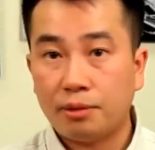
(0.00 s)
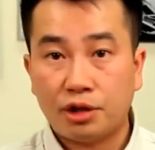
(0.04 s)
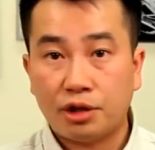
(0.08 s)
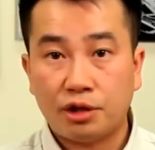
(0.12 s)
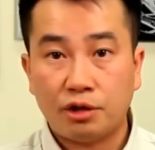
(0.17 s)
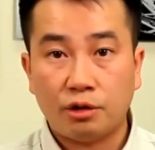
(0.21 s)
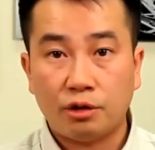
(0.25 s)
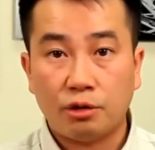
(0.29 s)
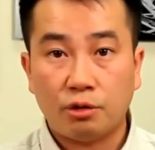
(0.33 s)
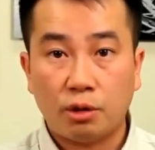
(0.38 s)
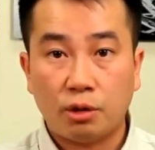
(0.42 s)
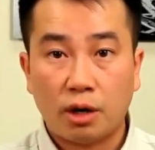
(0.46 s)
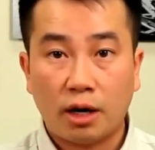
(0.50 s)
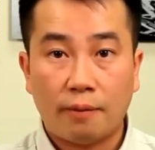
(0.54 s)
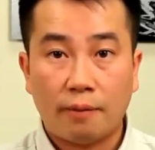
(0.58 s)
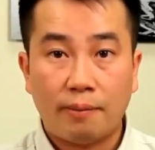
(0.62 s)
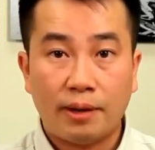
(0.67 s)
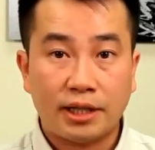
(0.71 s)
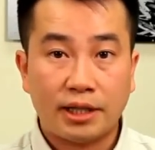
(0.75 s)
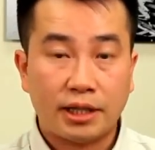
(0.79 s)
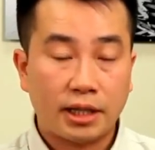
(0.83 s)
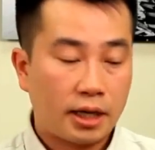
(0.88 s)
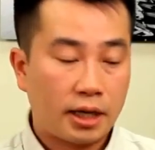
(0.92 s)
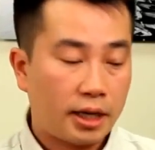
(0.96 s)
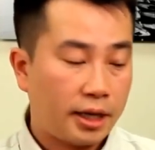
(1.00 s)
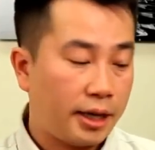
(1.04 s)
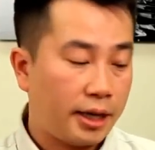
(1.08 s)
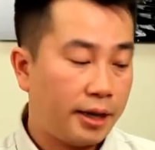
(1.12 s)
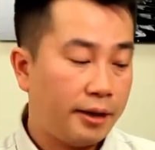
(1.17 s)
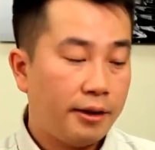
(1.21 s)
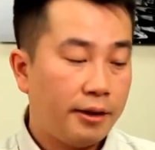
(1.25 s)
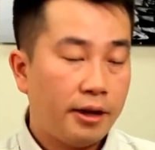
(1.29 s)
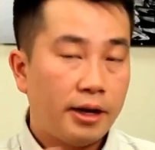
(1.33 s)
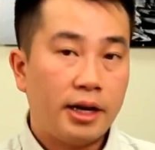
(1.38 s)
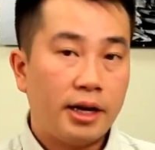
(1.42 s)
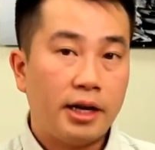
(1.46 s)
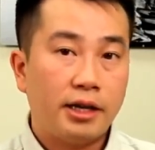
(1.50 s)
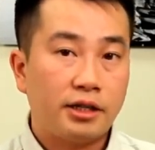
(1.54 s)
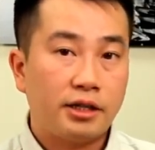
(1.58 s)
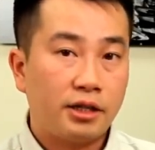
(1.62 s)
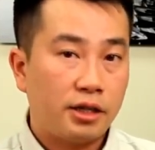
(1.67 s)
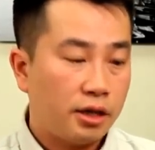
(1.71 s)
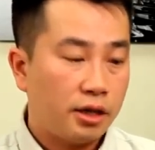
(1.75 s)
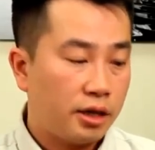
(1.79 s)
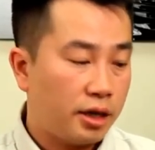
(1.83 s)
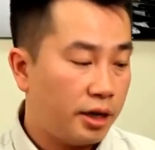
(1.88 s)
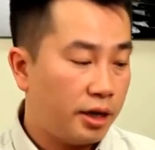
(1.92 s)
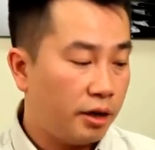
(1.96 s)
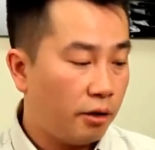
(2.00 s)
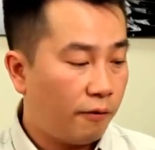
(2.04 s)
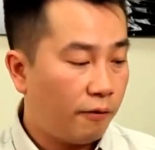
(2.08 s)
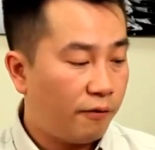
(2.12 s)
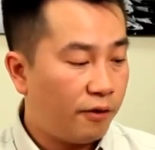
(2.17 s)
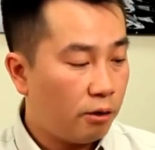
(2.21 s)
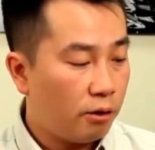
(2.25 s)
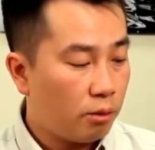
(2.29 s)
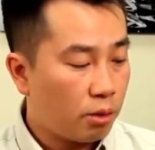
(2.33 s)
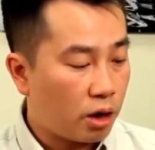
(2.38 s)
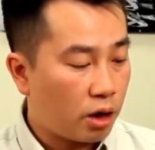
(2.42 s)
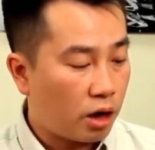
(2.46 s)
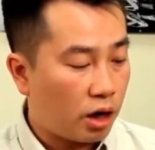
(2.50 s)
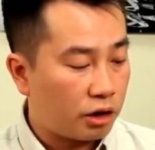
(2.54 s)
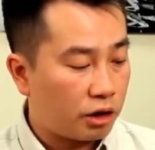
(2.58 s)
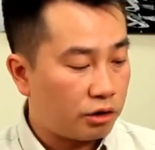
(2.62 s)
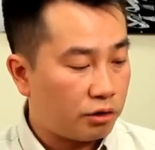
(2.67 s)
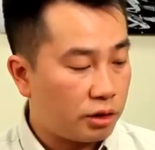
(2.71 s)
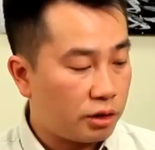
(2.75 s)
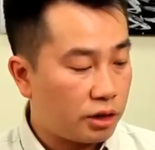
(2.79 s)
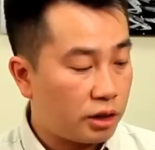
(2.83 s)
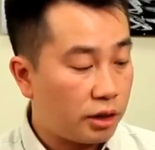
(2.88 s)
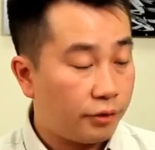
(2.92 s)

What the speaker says: to basically insert a new film cartridge.